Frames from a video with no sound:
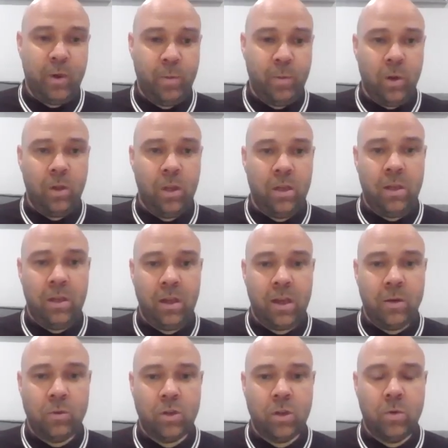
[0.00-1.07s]
people in the
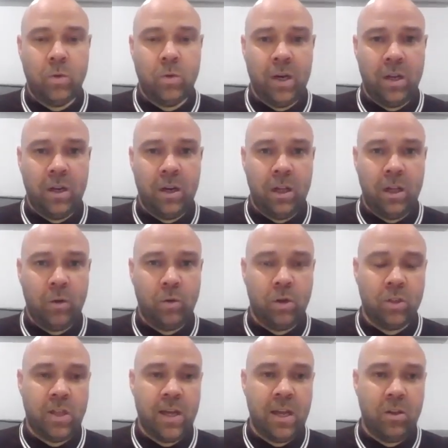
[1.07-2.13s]
council, and it allowed
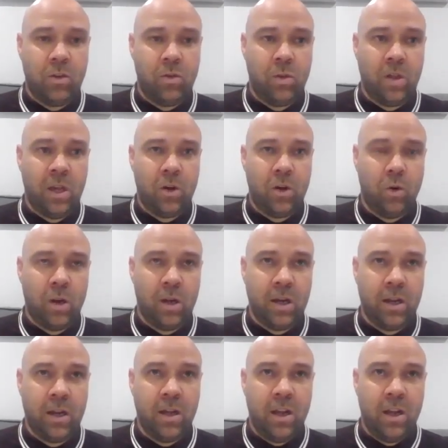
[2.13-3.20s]
us then to take on
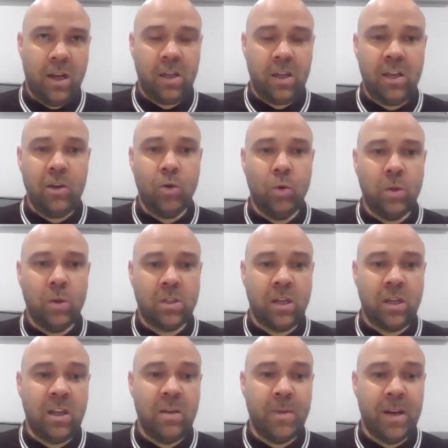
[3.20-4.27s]
a key holders
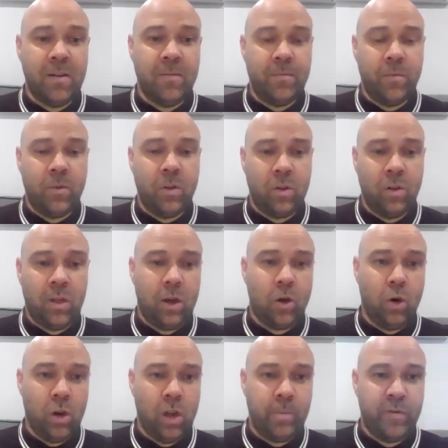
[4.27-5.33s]
agreement to take
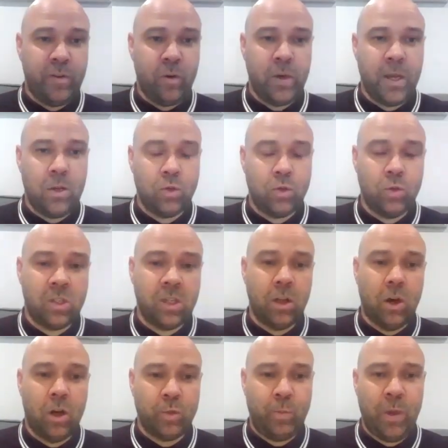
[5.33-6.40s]
on the pavilion. So instead
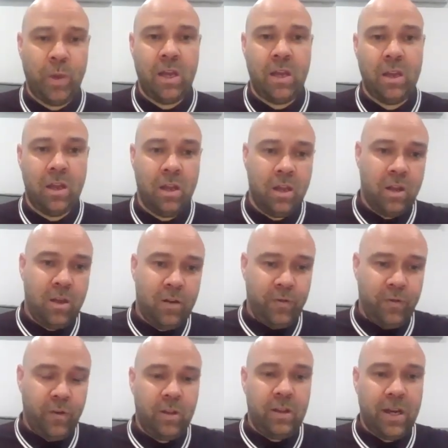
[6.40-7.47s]
of us paying
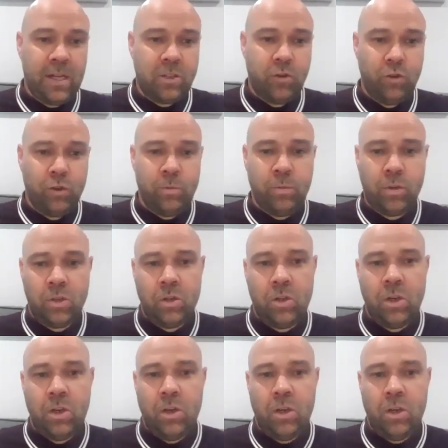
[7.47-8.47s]
for the dressing rooms,